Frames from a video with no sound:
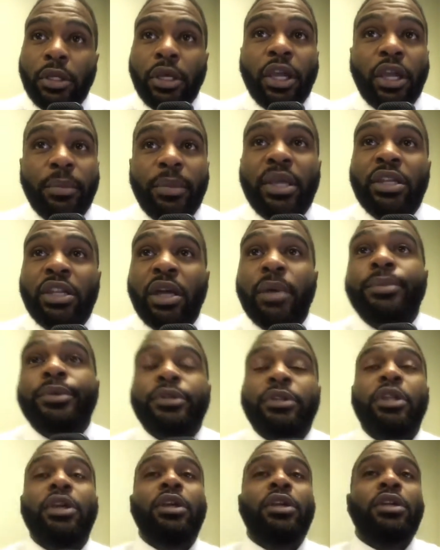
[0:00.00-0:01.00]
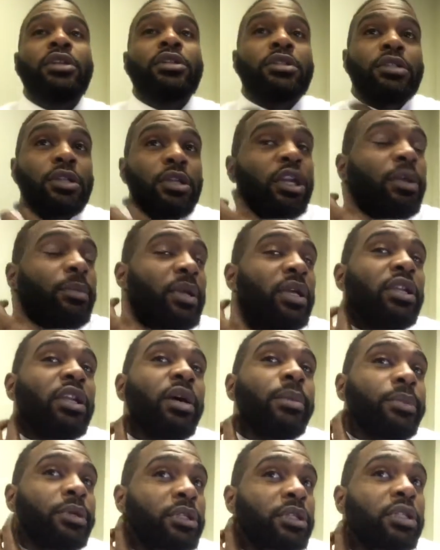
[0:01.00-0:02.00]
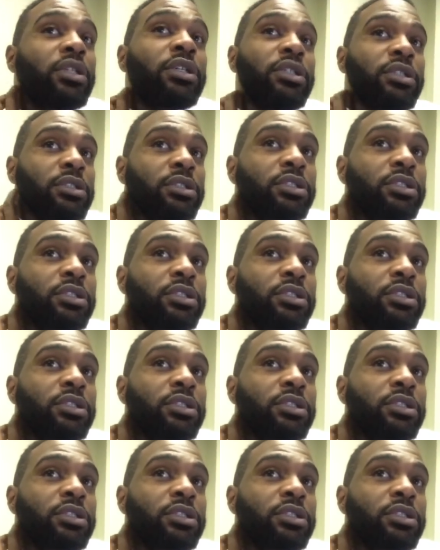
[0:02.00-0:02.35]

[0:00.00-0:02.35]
It could be a number of things. It could be a number of things.